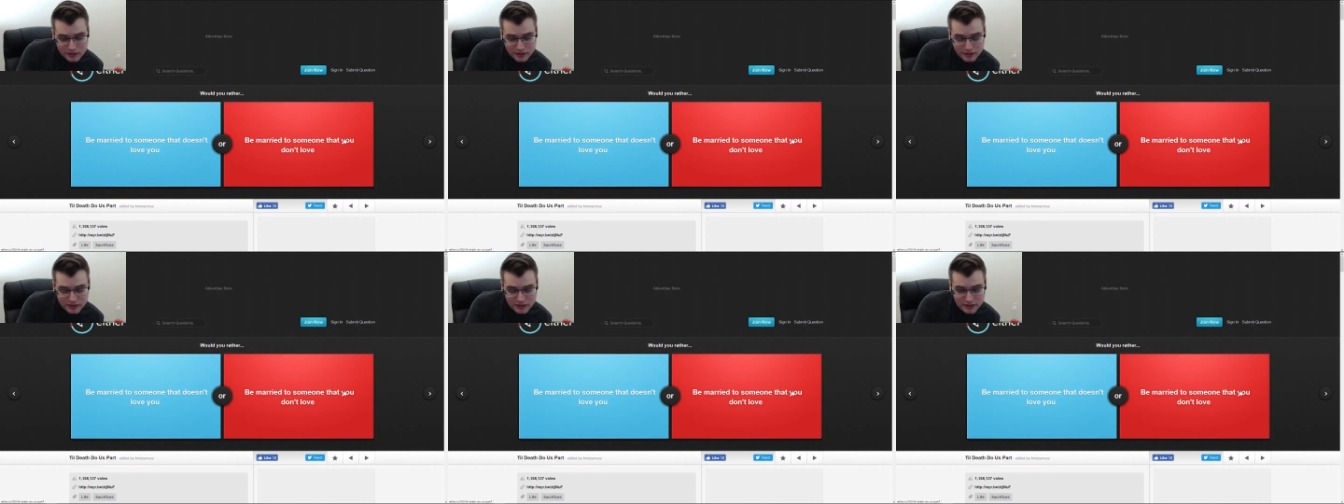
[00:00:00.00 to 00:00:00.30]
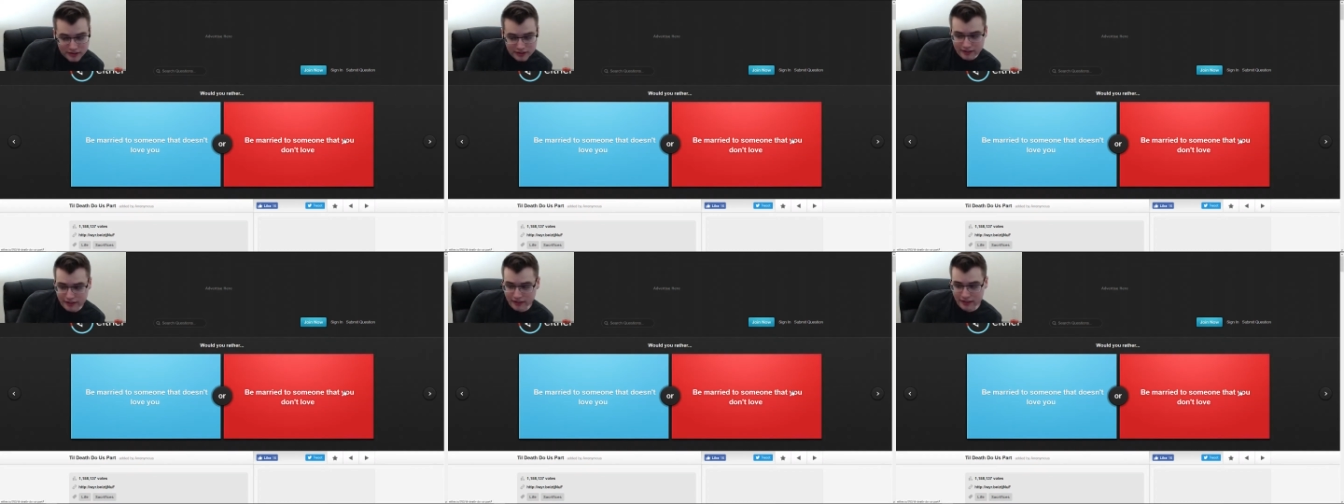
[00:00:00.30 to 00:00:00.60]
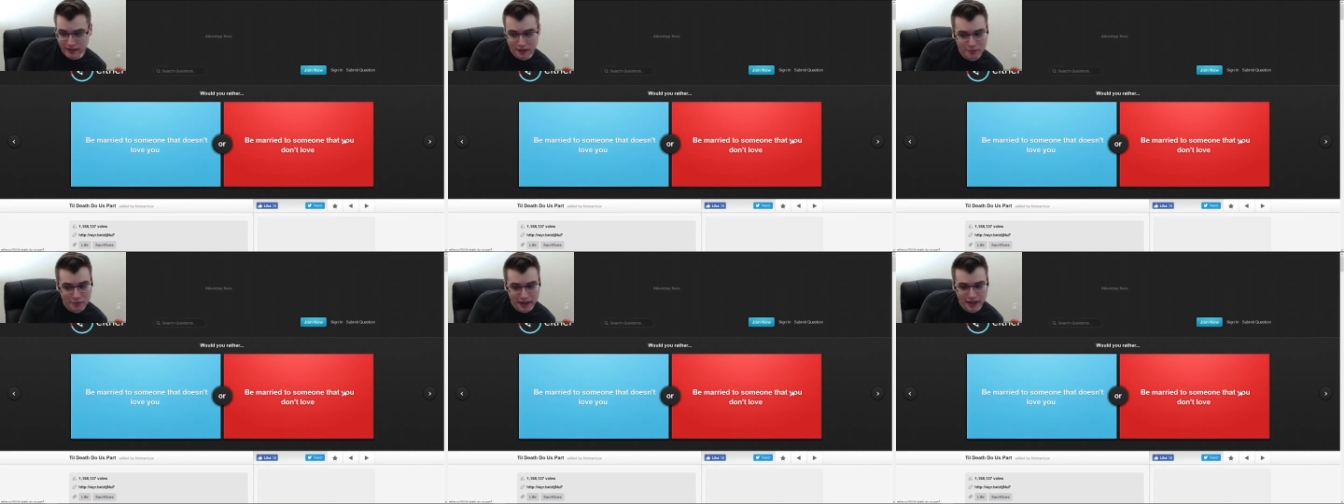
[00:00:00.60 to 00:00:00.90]
still
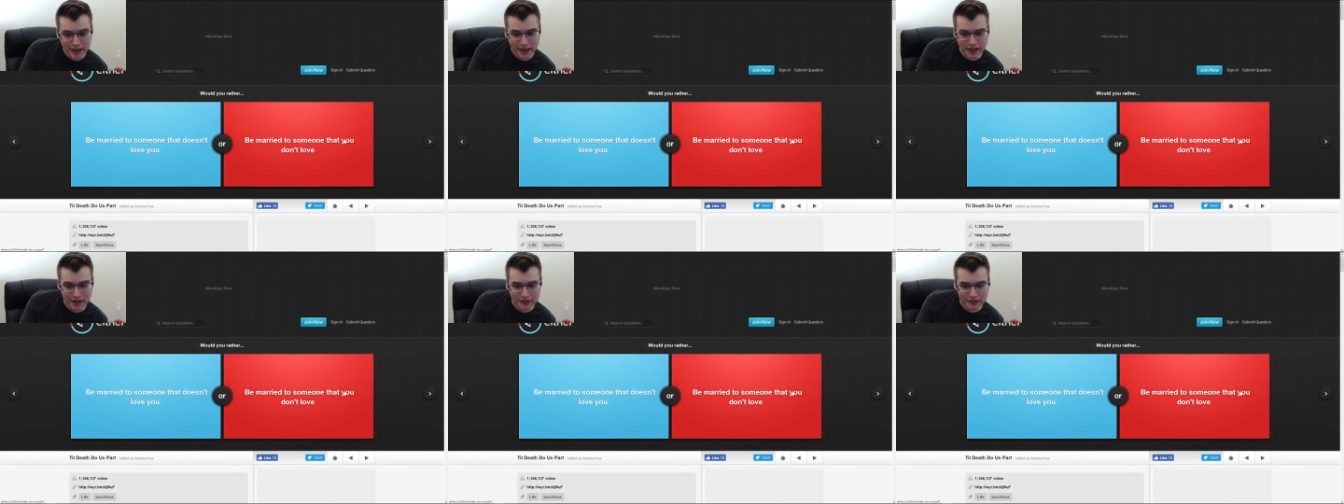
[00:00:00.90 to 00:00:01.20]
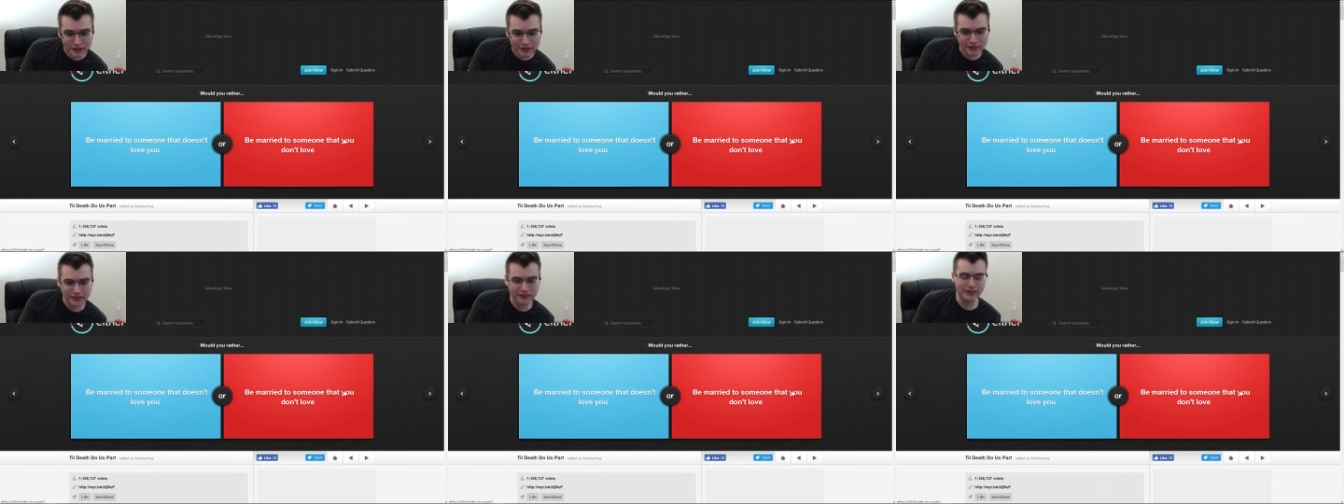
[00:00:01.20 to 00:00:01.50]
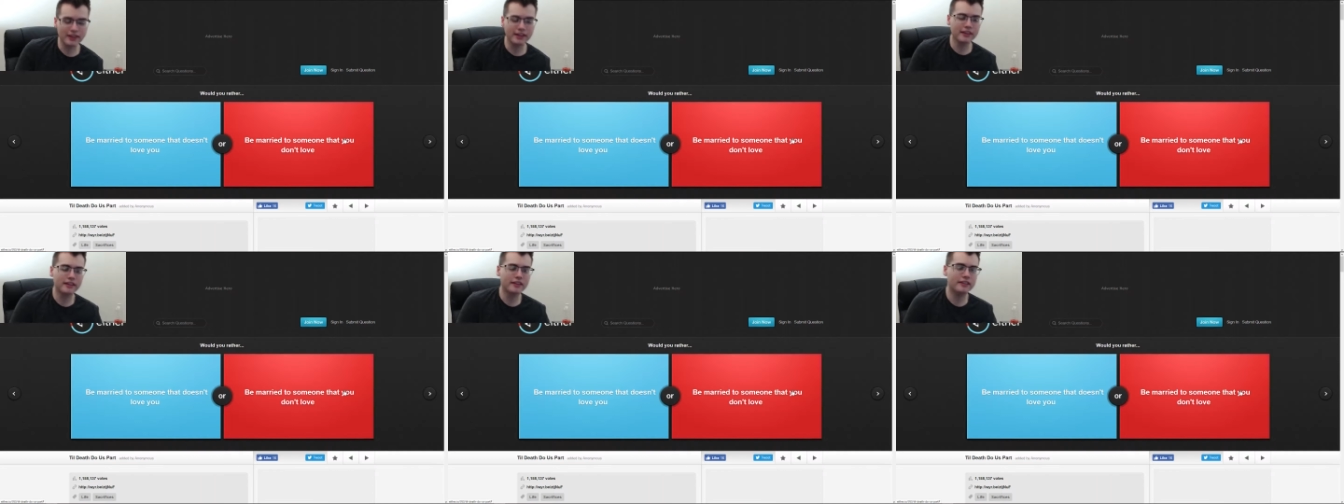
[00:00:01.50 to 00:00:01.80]
in my house,
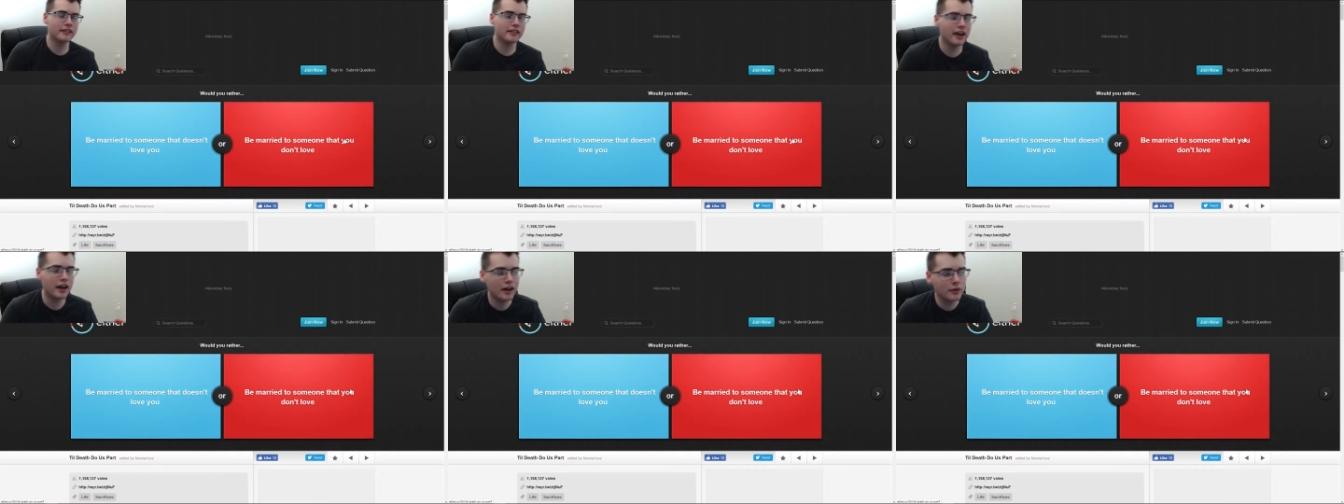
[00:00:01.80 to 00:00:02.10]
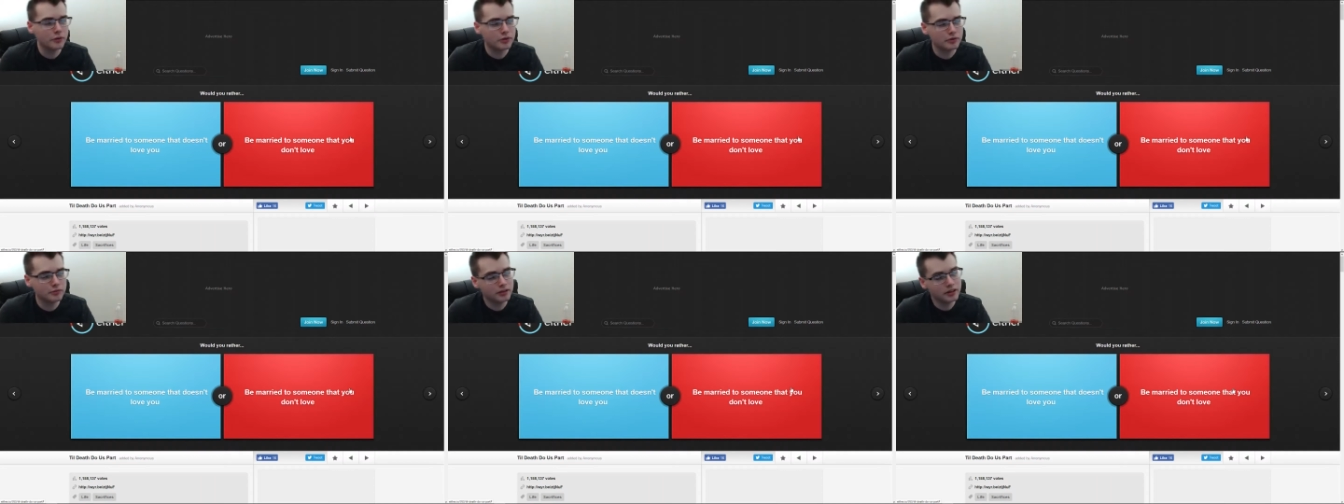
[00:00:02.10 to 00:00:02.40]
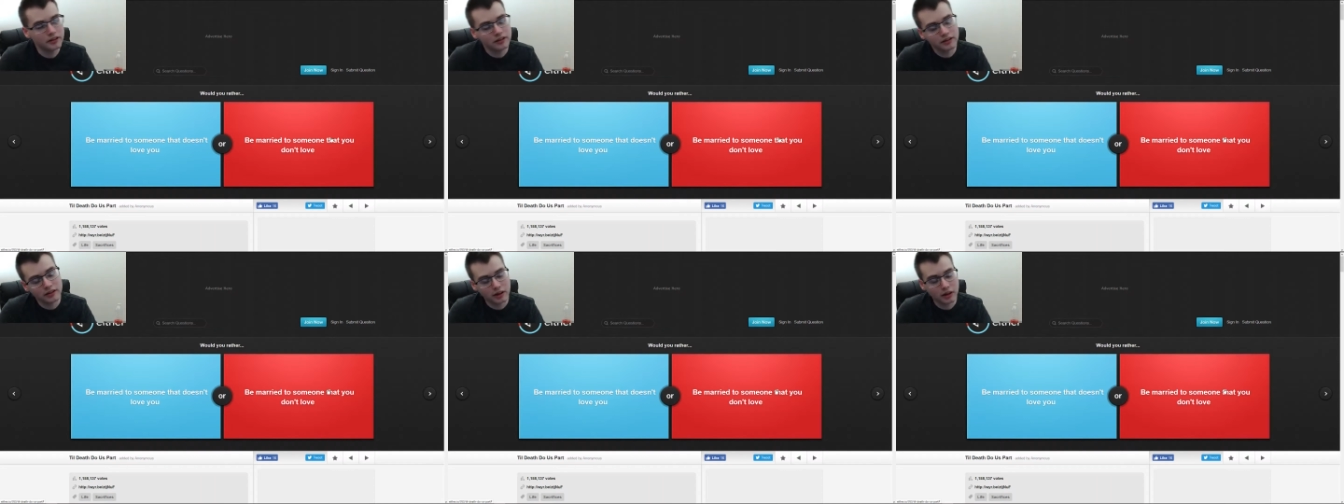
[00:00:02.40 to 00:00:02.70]
and I would be,